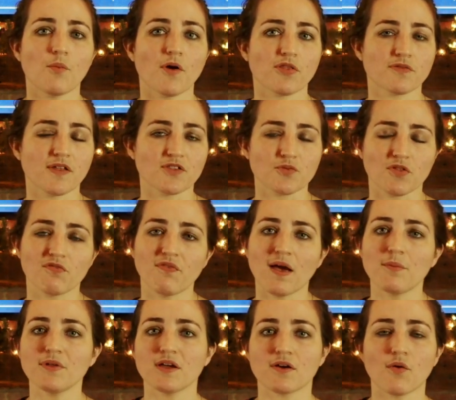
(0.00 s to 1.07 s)
whether that's with
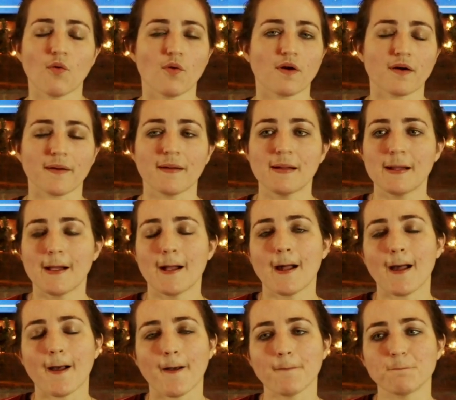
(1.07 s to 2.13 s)
family or
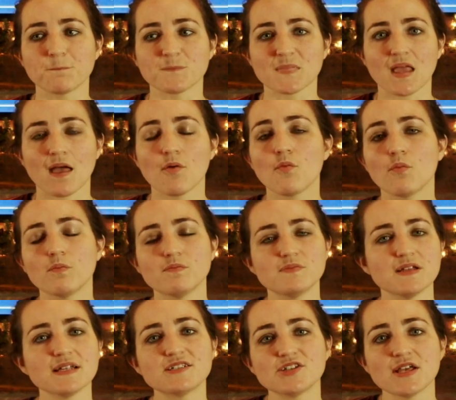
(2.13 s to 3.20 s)

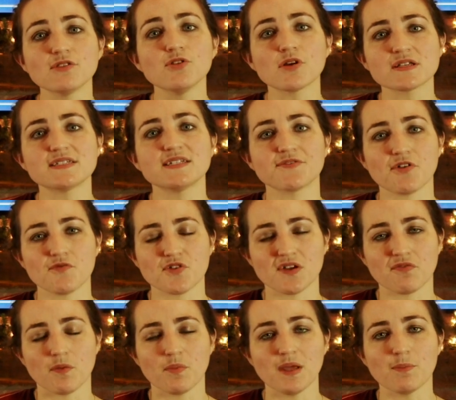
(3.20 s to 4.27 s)
it looks different for
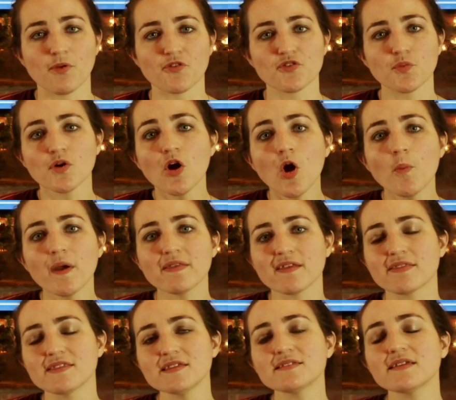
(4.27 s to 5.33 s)
different people. So we're hoping
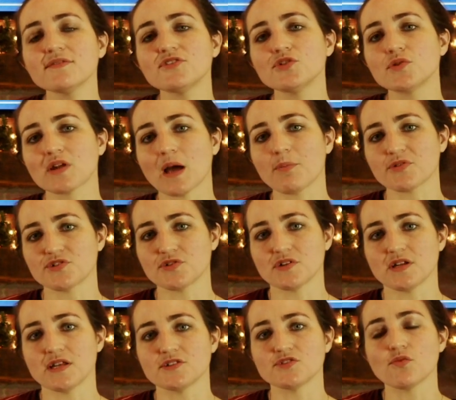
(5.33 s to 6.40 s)
that this gives you an
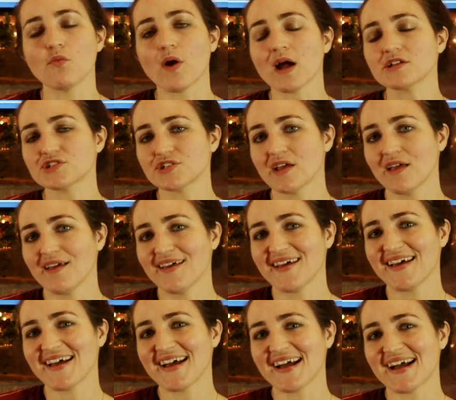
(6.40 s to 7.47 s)
opportunity to watch
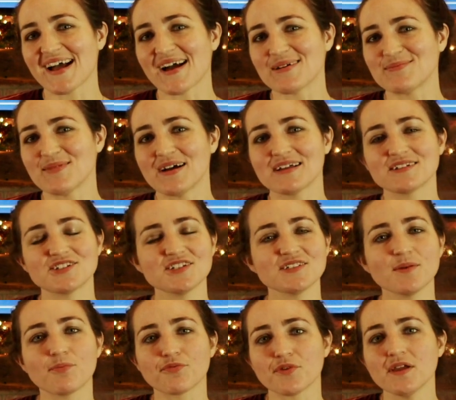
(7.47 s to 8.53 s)

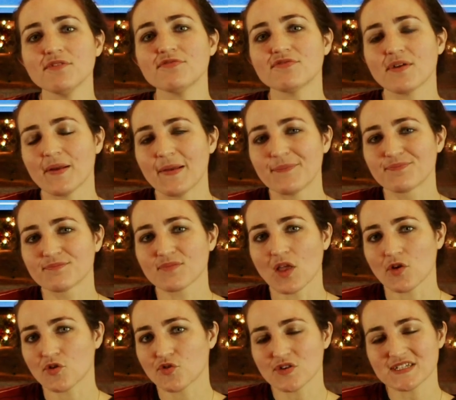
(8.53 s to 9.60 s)
just a brief
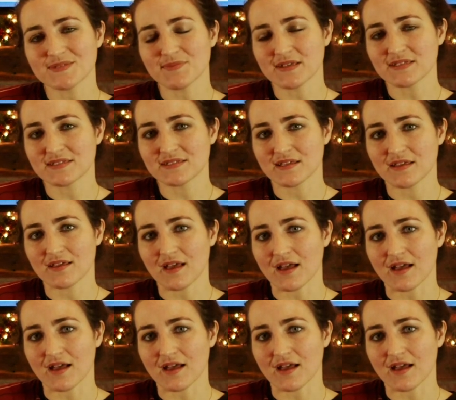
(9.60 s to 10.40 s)
Christmas